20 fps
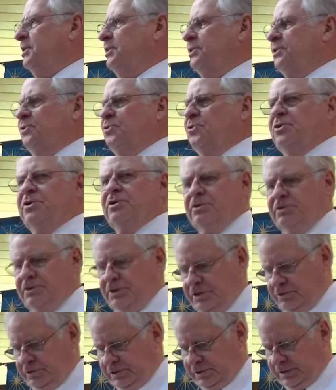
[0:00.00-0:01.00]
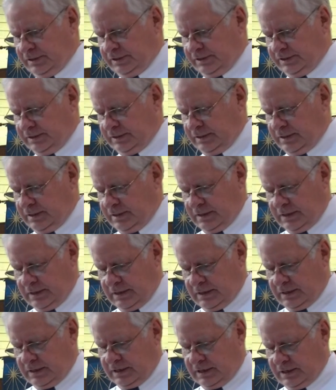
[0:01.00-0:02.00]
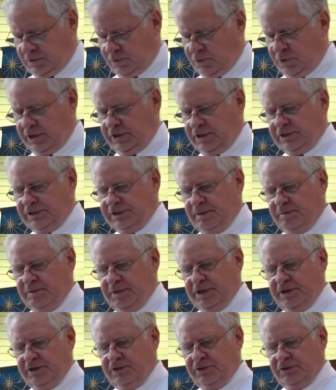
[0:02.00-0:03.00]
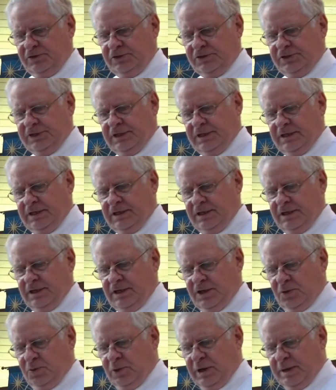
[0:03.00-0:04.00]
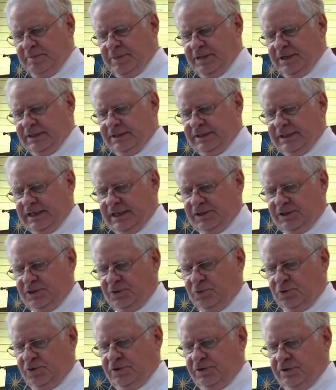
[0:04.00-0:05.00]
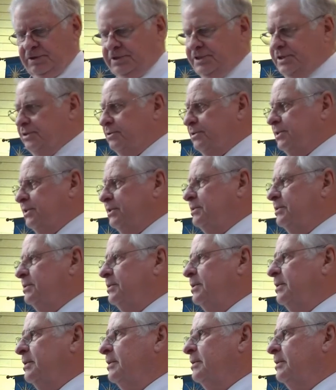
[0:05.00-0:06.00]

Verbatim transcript: that the world uses. Uh, what are some of those weapons that the world uses?